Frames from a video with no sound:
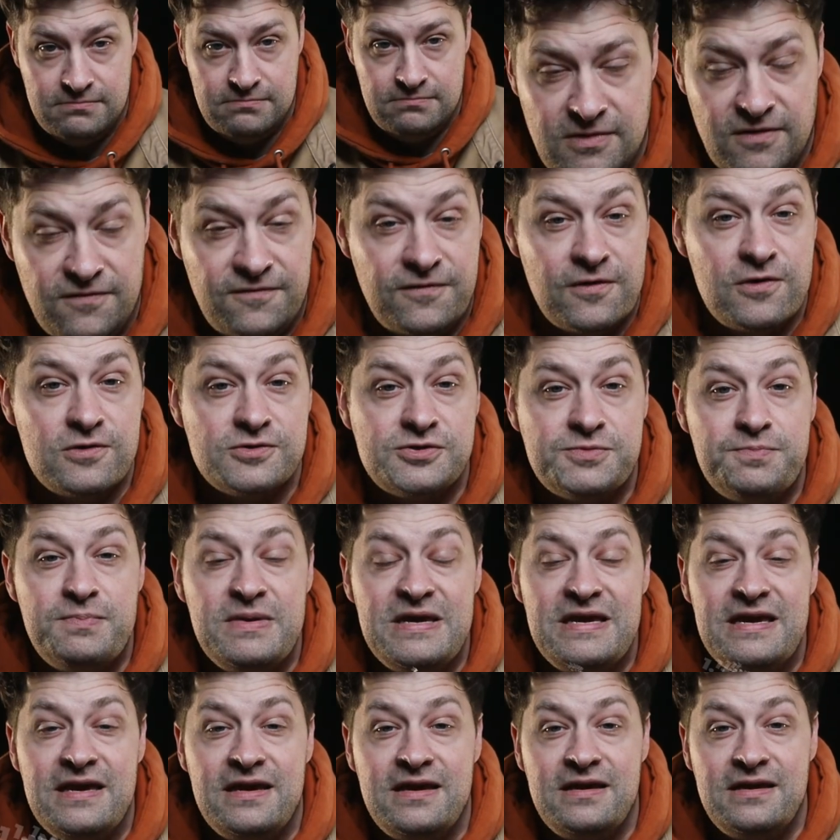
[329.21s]
The first
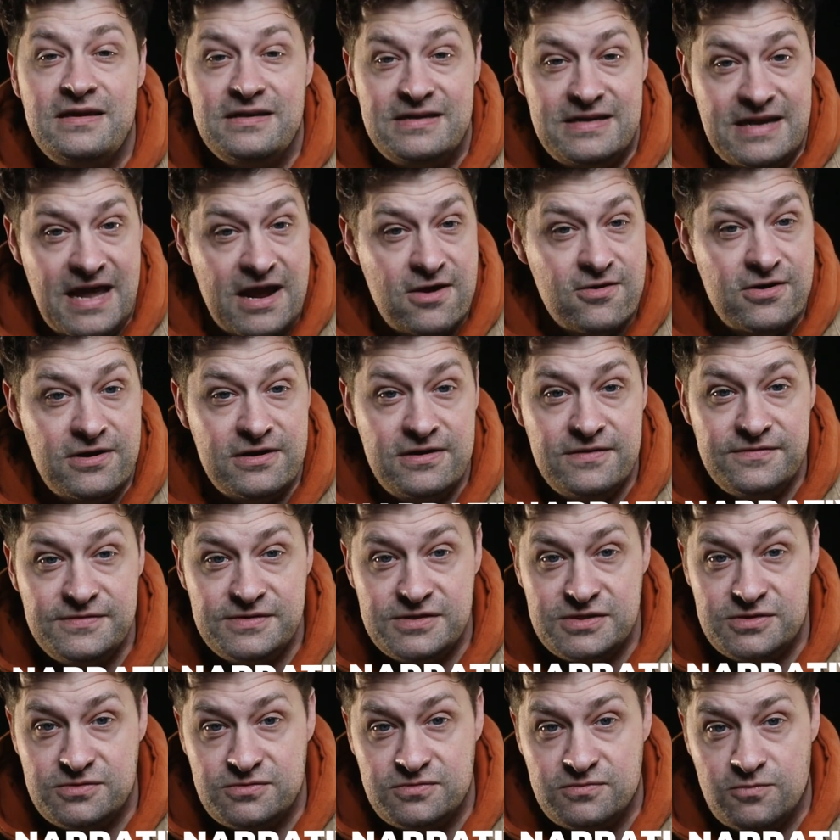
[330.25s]
being
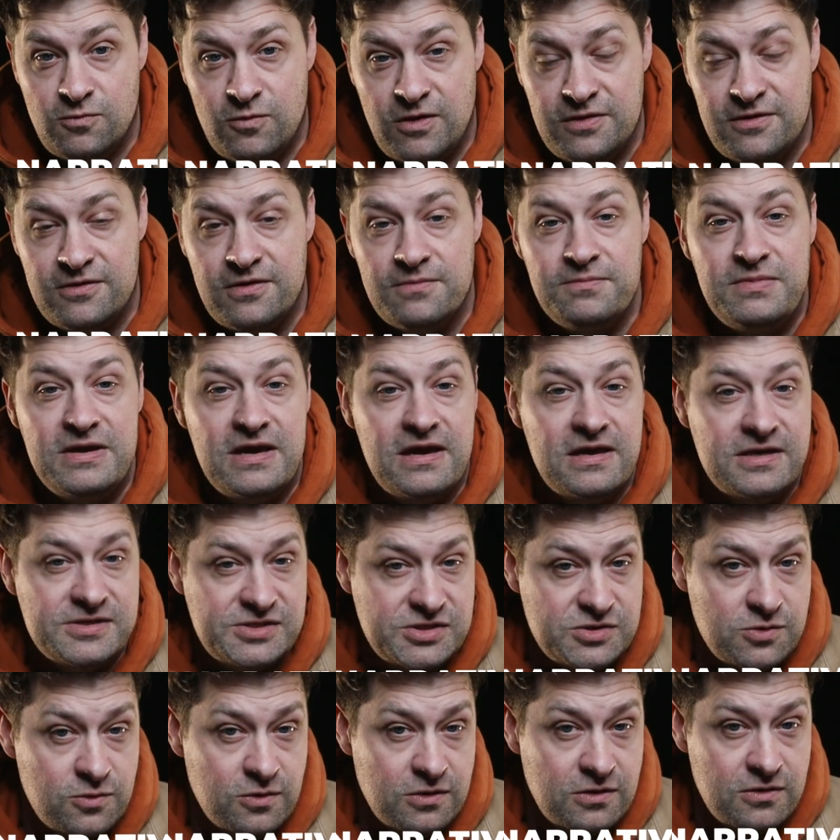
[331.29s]
narratives, whether it be a
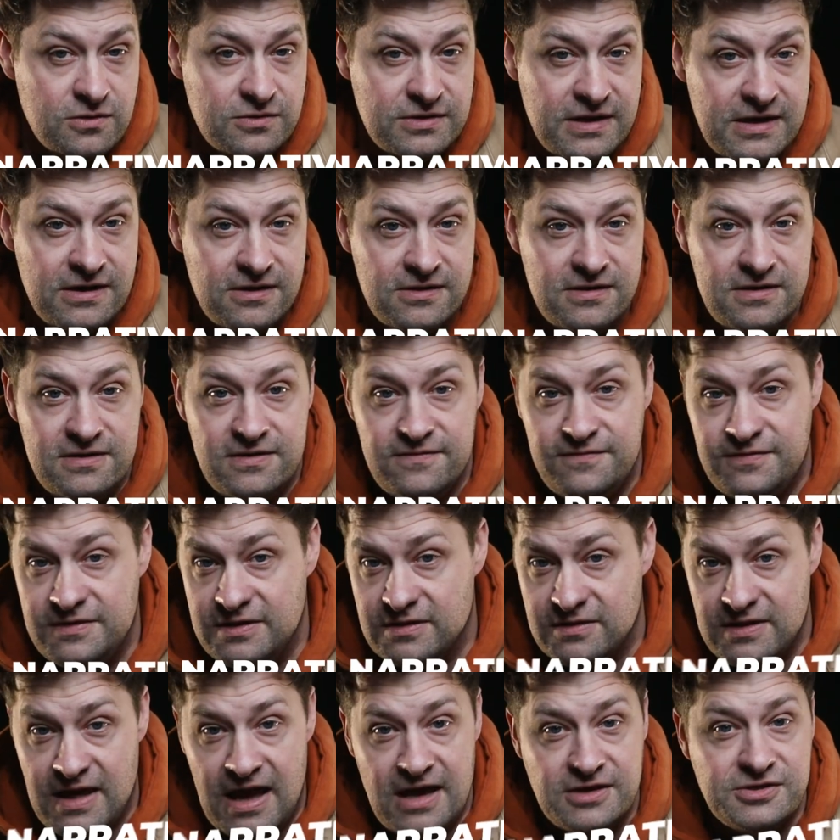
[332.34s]
historical narrative,
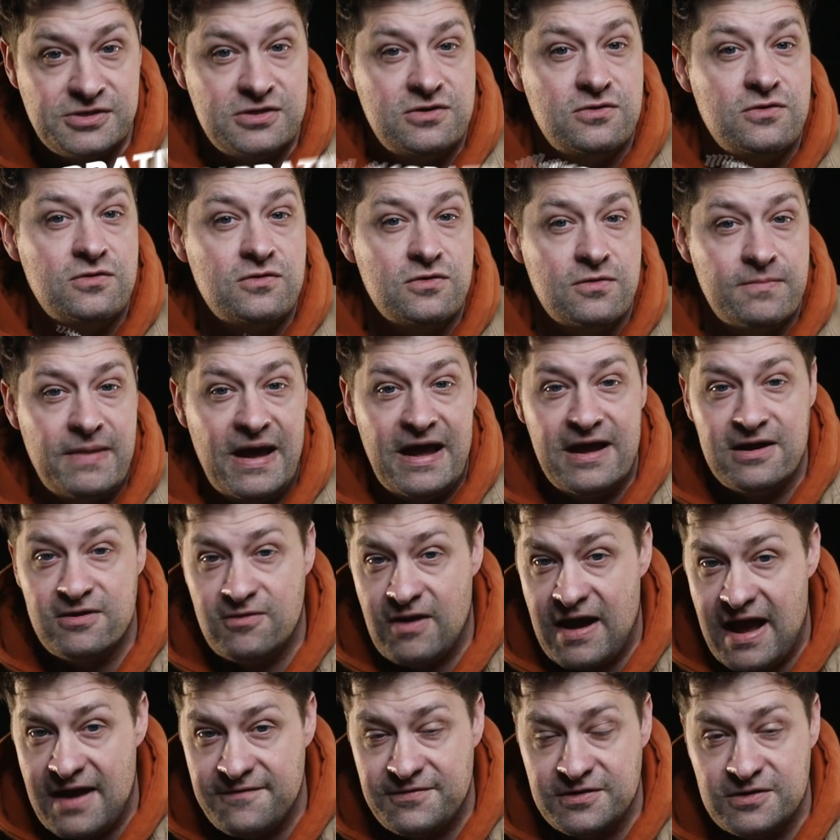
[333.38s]
theological, or
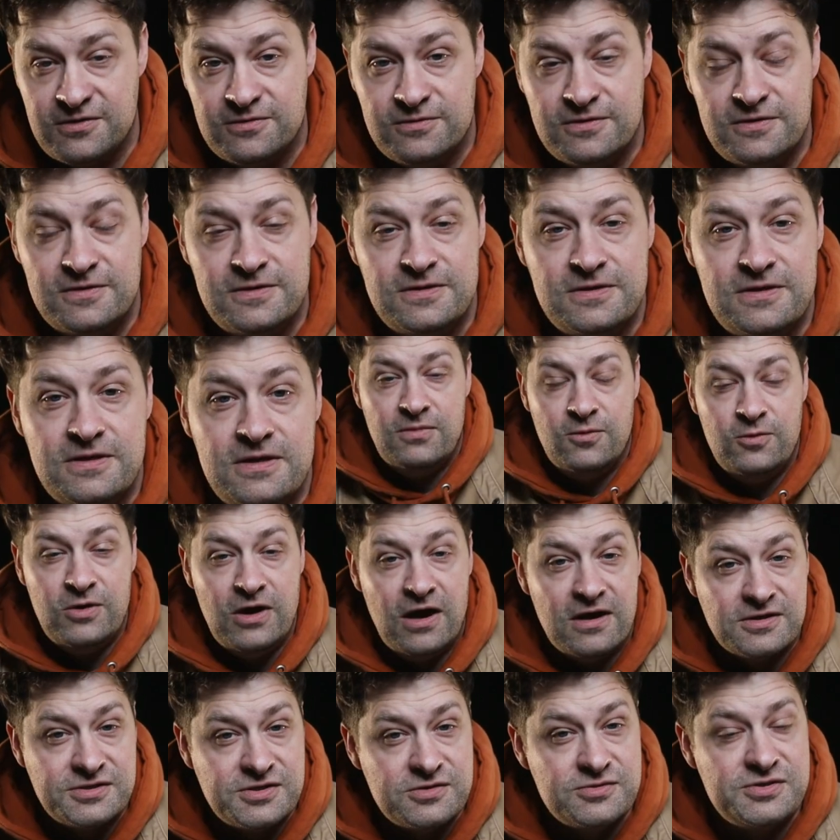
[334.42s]
biographical. But we
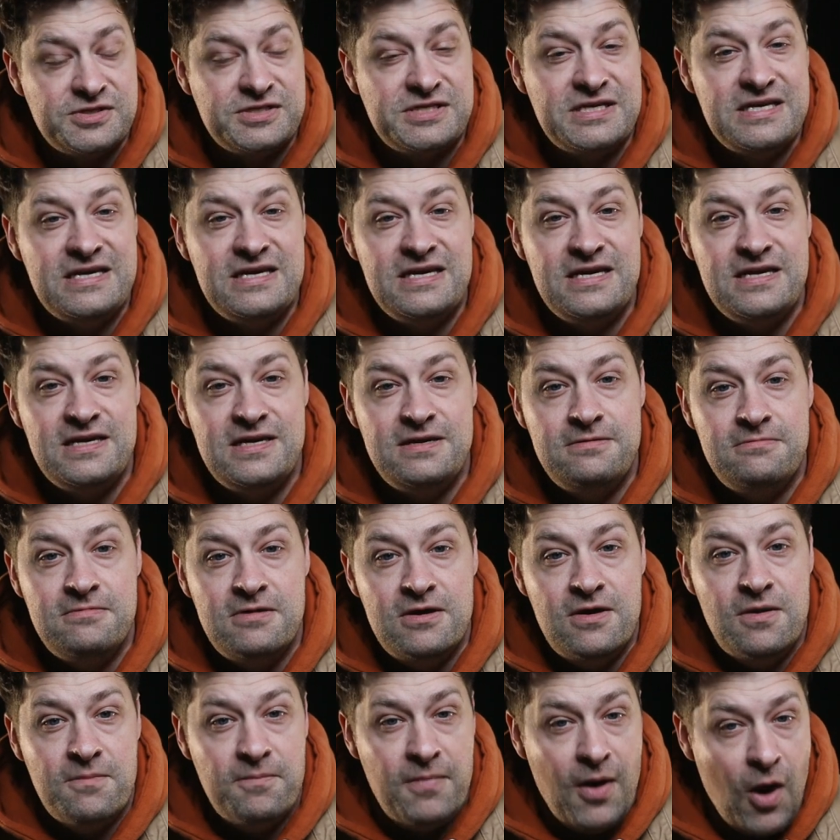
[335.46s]
also see
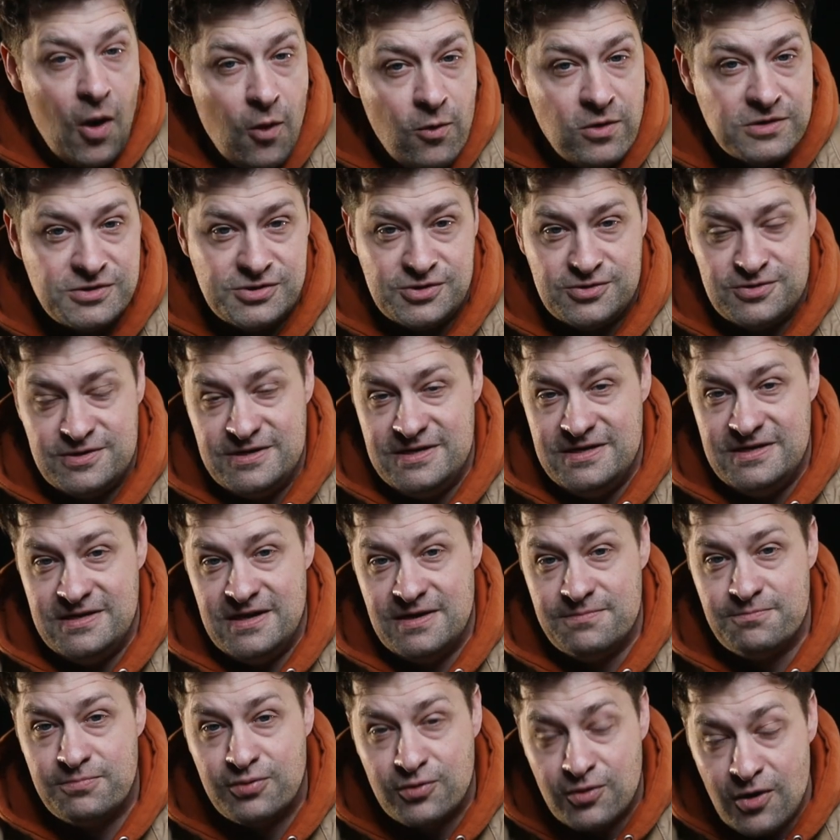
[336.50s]
poetry
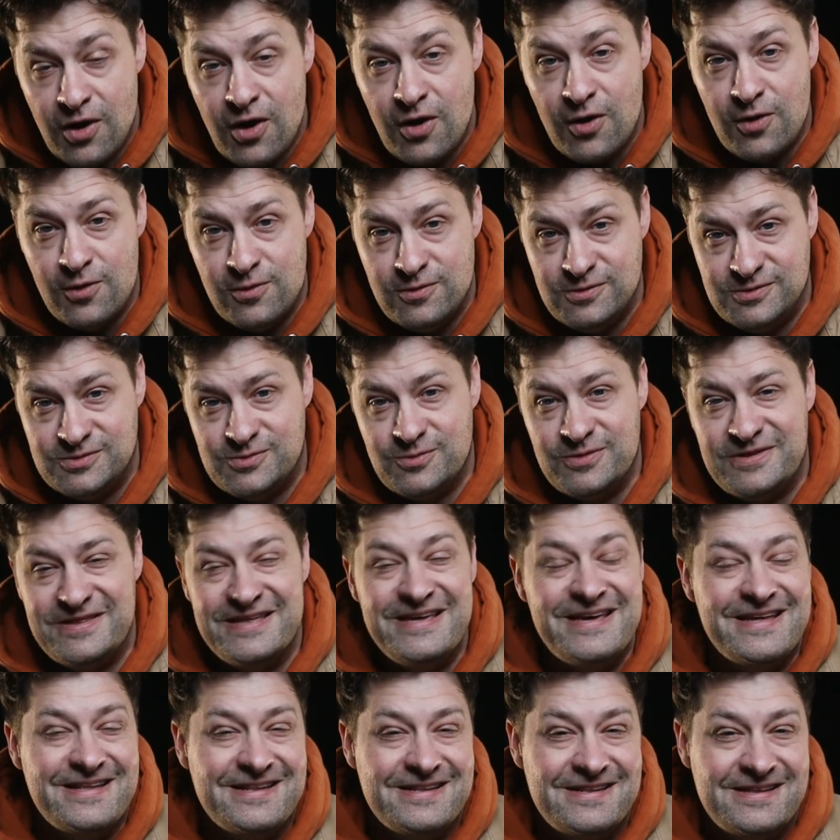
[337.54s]
and prose
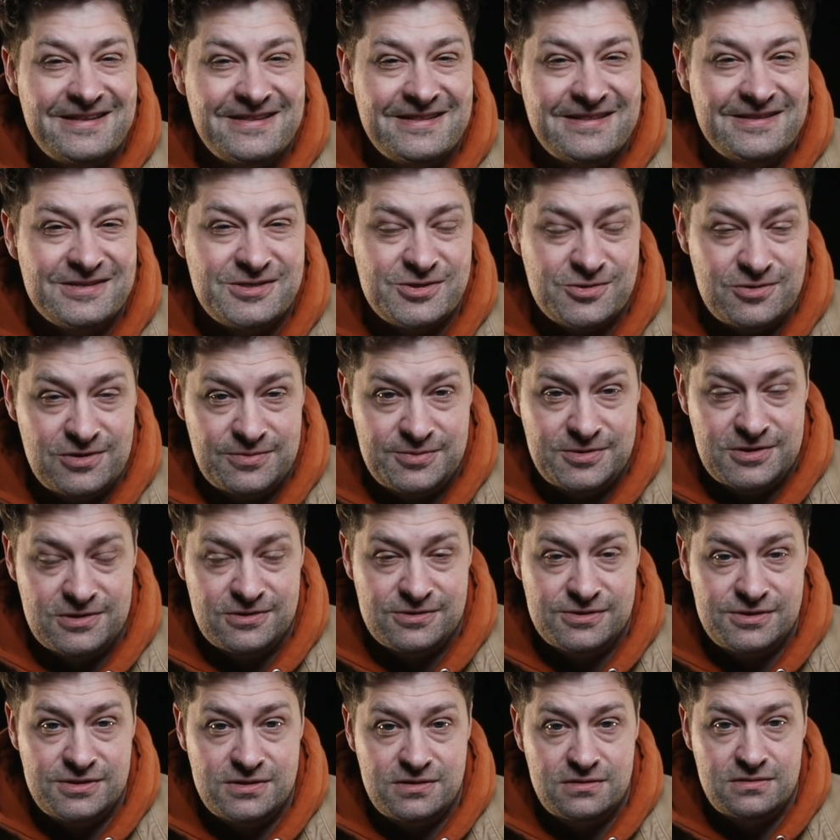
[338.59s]
within the
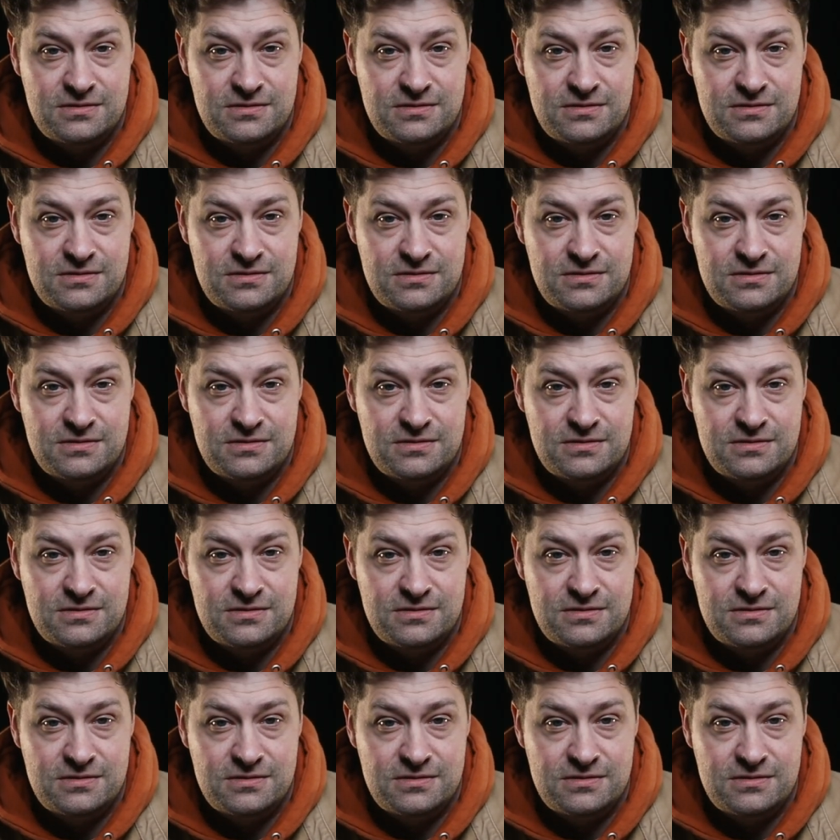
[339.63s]
scriptures.